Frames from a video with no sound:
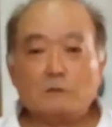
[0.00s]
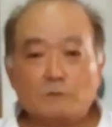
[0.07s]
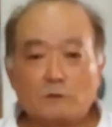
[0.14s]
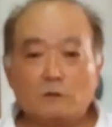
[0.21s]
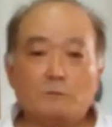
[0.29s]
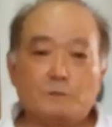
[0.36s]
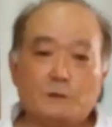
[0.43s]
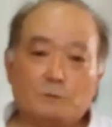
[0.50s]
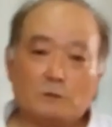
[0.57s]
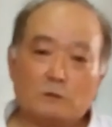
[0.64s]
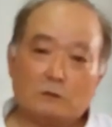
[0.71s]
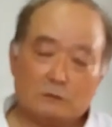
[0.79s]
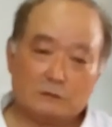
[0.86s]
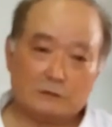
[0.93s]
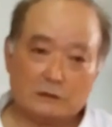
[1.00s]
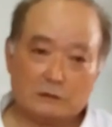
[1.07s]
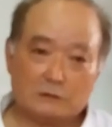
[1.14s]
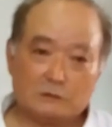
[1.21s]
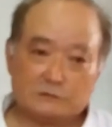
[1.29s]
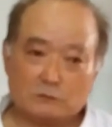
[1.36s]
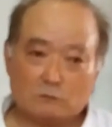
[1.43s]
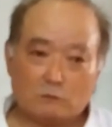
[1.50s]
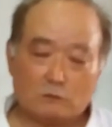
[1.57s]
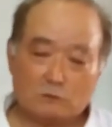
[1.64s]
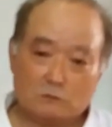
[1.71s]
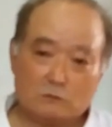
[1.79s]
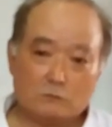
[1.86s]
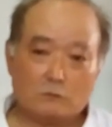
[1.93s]
for people
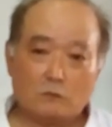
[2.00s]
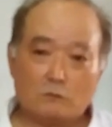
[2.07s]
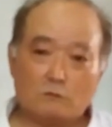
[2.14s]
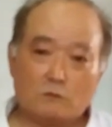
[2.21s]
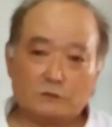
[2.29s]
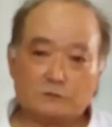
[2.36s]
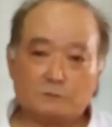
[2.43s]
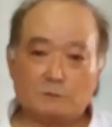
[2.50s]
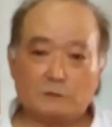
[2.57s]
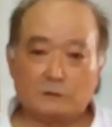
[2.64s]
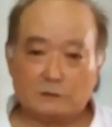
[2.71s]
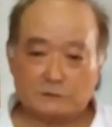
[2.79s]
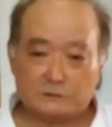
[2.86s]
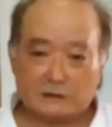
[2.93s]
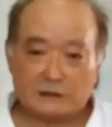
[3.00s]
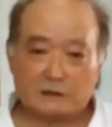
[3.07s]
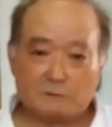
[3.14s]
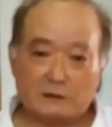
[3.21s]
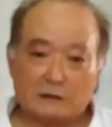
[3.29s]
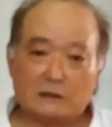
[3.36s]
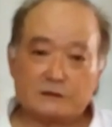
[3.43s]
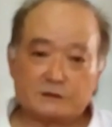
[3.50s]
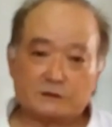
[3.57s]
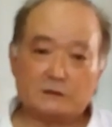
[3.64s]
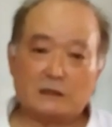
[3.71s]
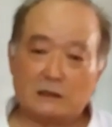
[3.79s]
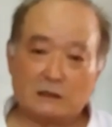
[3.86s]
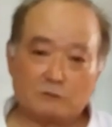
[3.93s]
who work. They give me an answer,
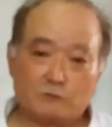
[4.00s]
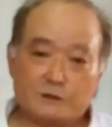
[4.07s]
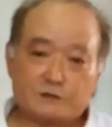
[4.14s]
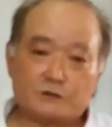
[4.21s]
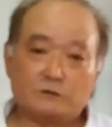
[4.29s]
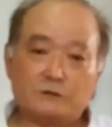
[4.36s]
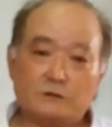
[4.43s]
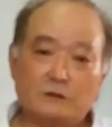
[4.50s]
question.